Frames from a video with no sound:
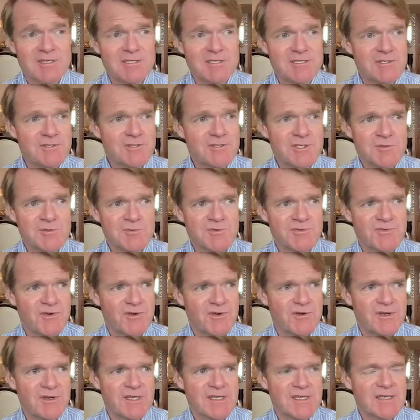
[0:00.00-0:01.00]
YouTube's
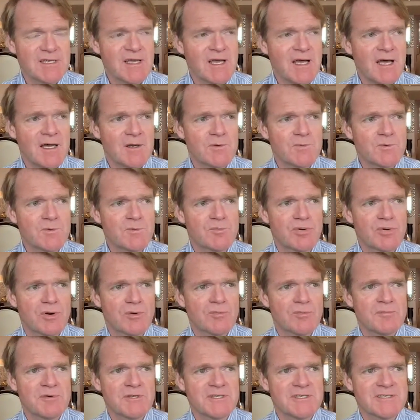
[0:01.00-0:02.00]
fine. I would
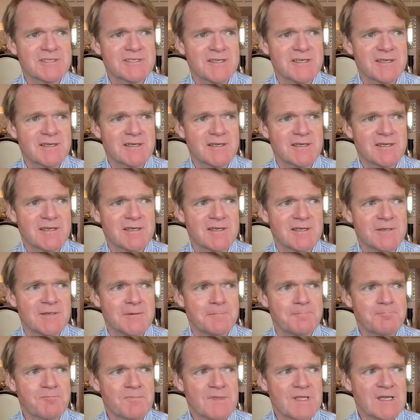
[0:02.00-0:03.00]
probably say
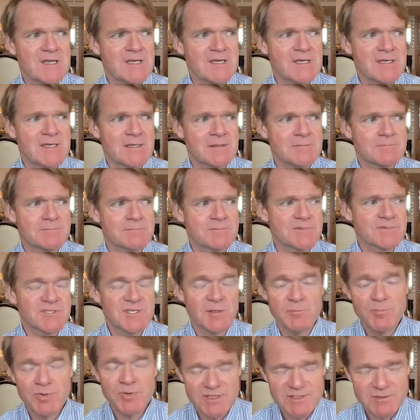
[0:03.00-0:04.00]

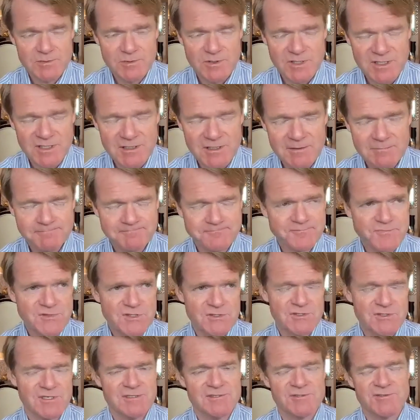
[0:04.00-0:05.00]
simplest way,
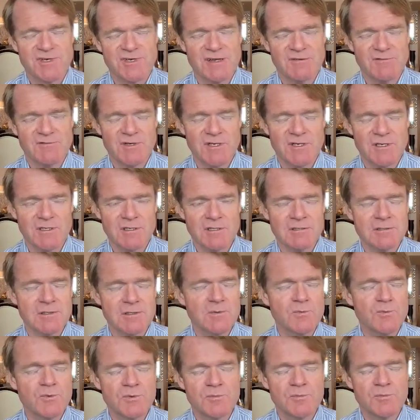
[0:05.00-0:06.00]
because I travel a lot,
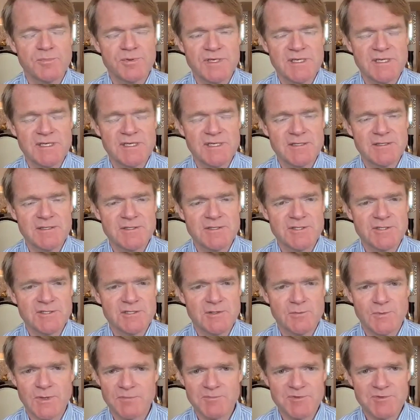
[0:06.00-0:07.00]
would be just the
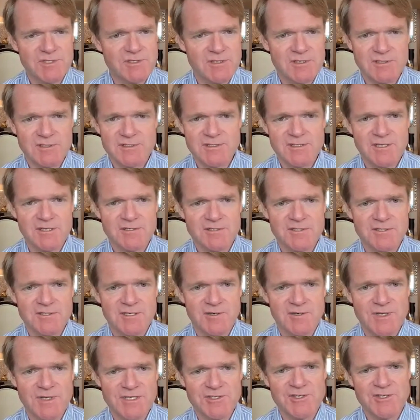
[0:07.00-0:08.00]
website,
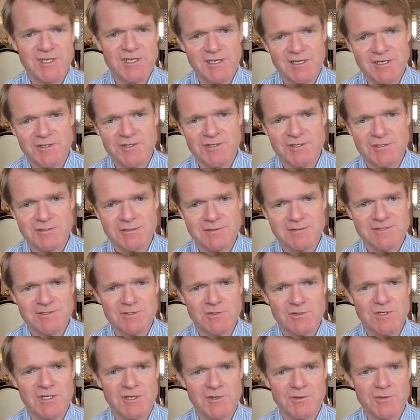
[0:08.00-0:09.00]

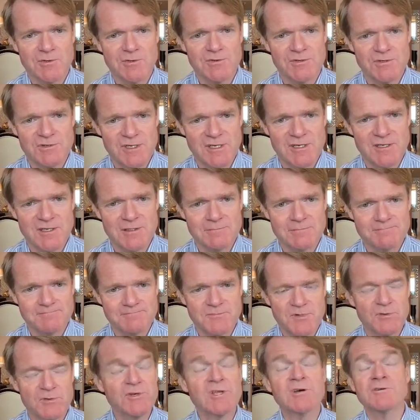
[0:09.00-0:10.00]
touchstoneeducation.co.uk.
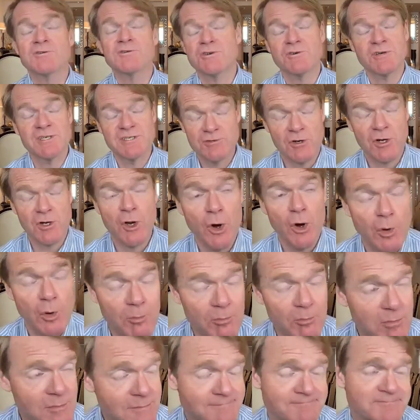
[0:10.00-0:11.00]
Oh, no, sorry,
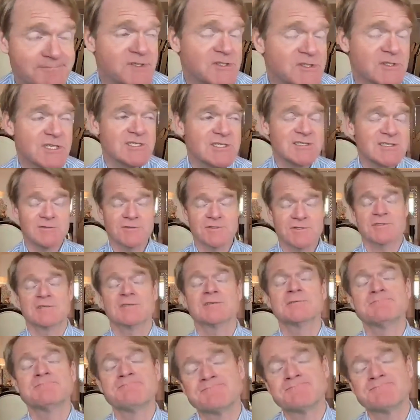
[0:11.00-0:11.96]
.com is easier, isn't it?